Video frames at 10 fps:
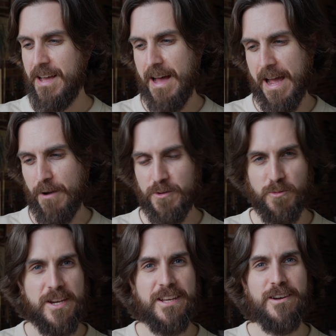I was
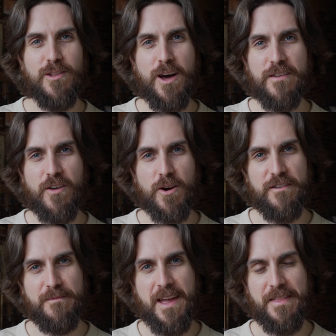reading a lot of Art
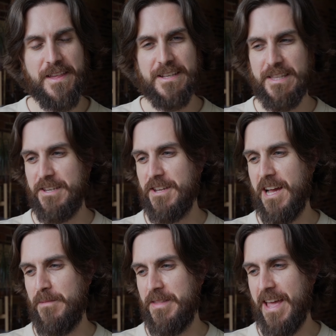of Manliness at the
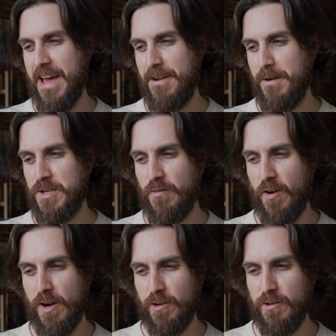time, and they had a bunch of
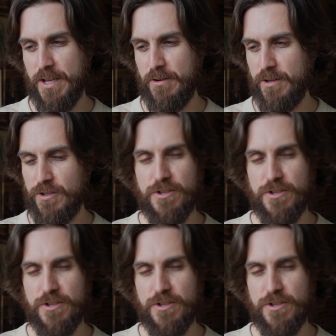articles out called